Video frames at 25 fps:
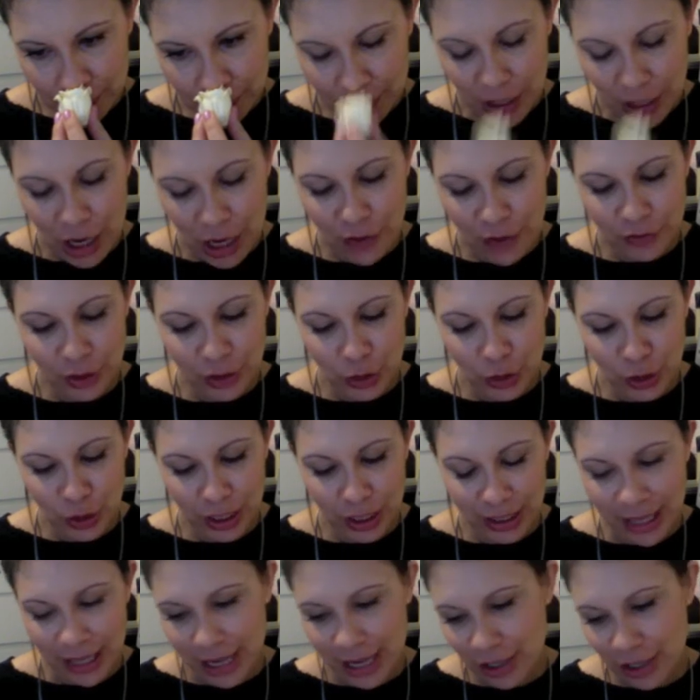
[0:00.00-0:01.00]
I have to look at
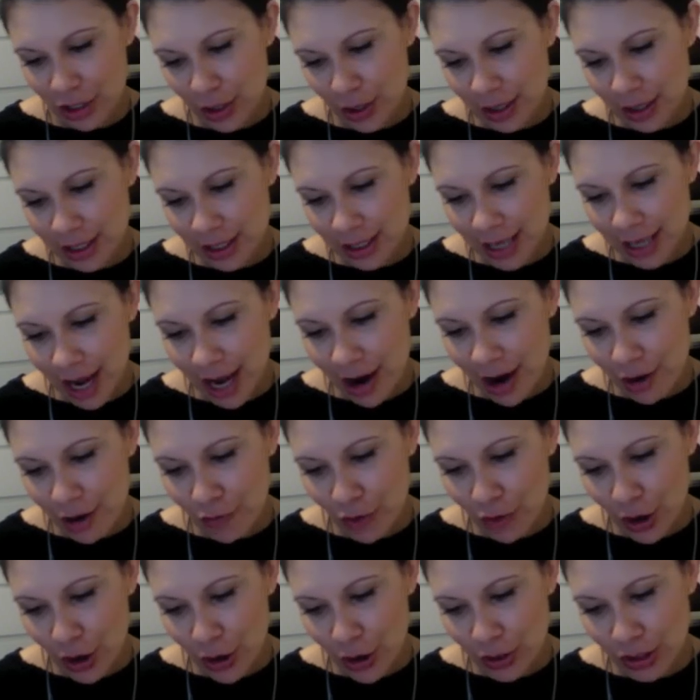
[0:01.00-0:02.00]
that. So it's
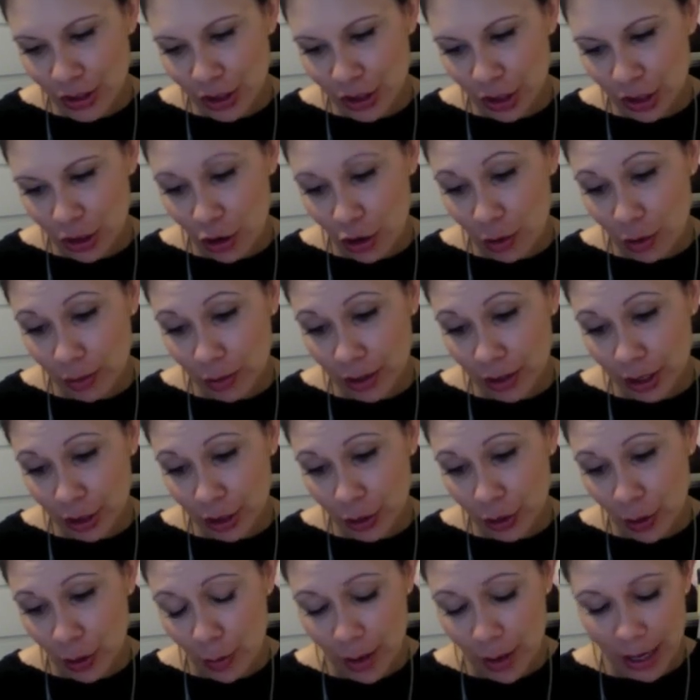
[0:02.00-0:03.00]
starandrose.com.au.
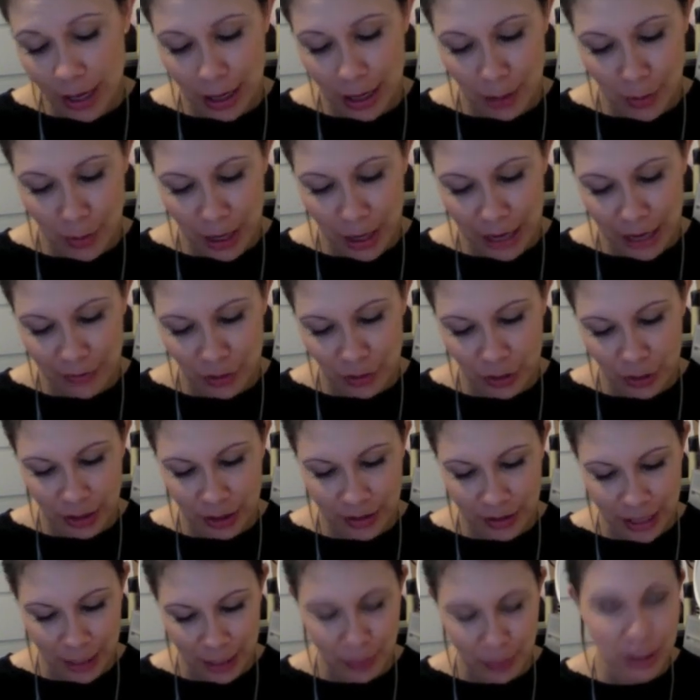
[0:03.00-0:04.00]
I might have a look at
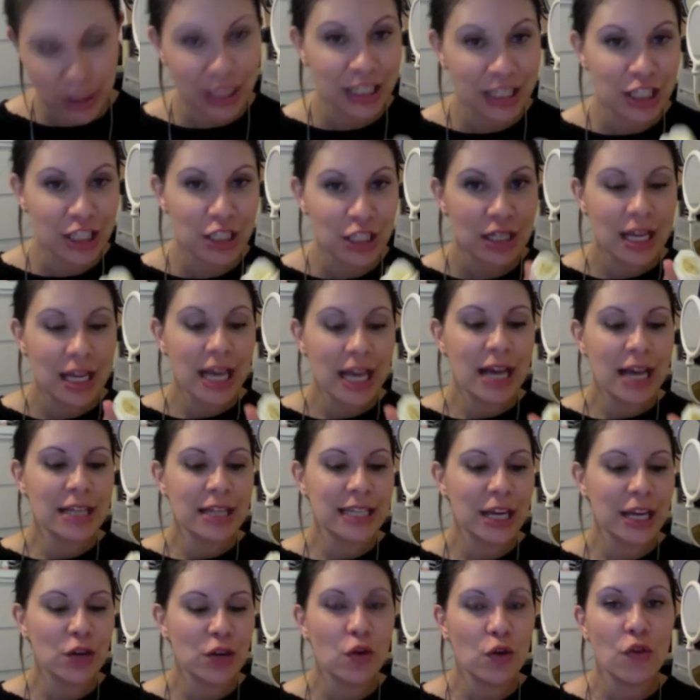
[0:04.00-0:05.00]
that. But you can just
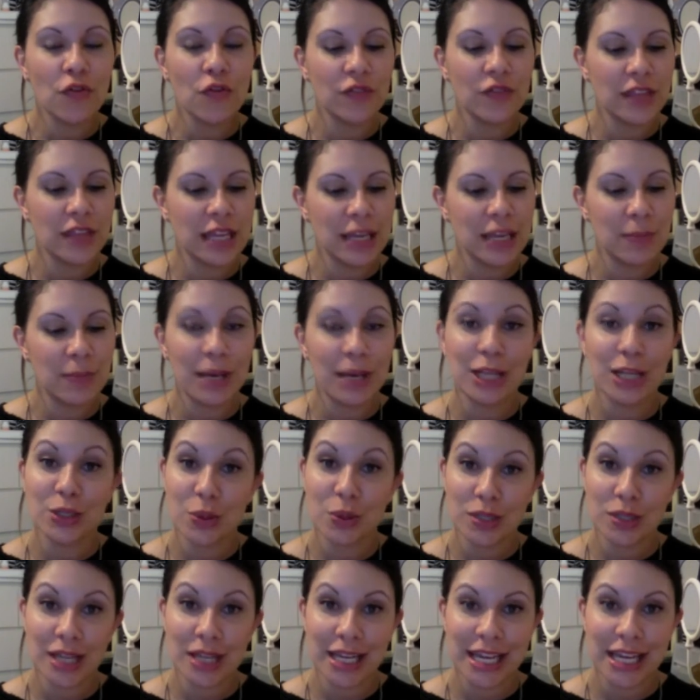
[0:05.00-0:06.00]
take off the
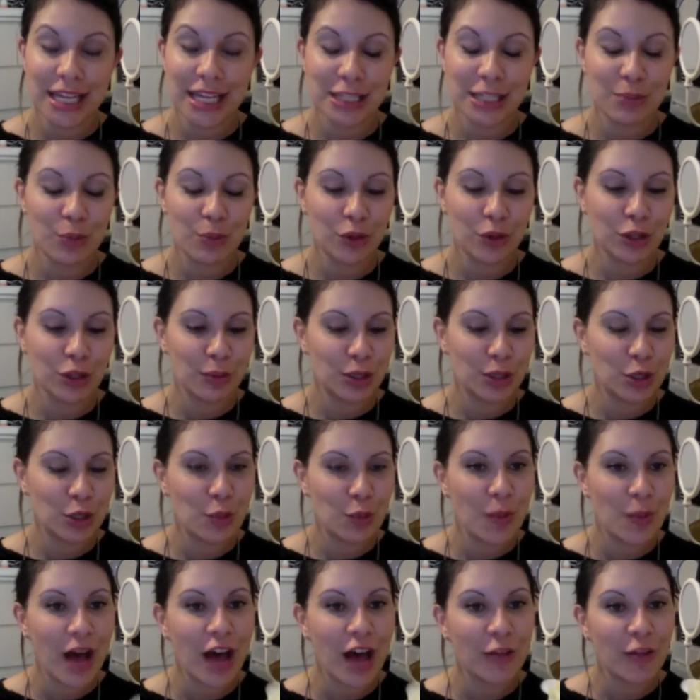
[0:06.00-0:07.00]
petals, I guess, and put them in your
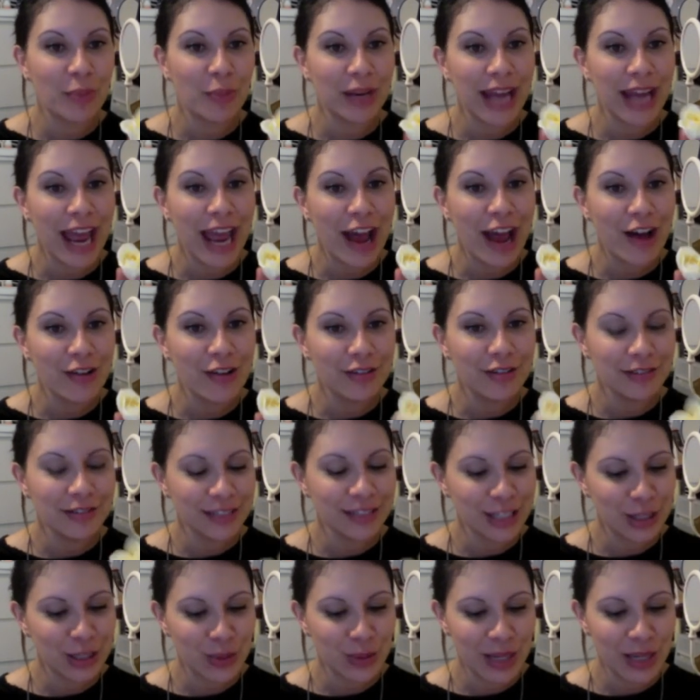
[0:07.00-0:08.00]
bath. But how
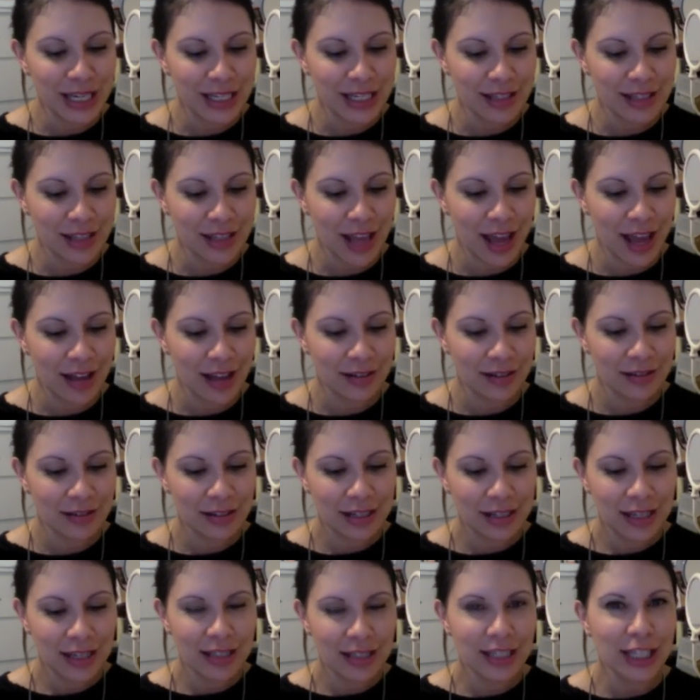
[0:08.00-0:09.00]
sweet is that?
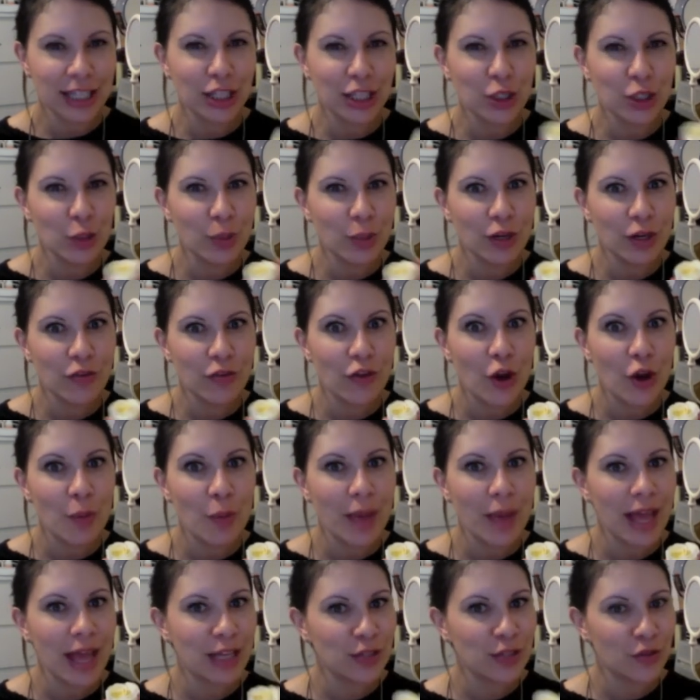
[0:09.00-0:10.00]
It's like a little bit of
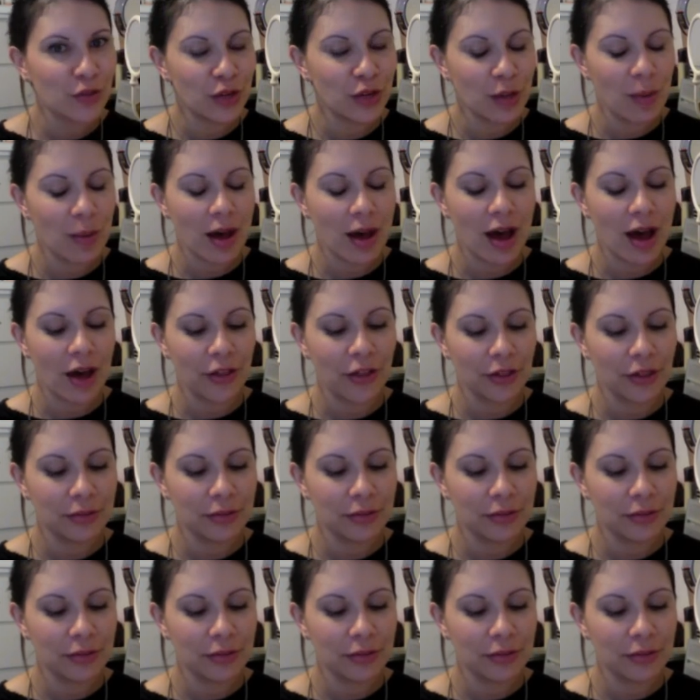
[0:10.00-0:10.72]
romance for your bath.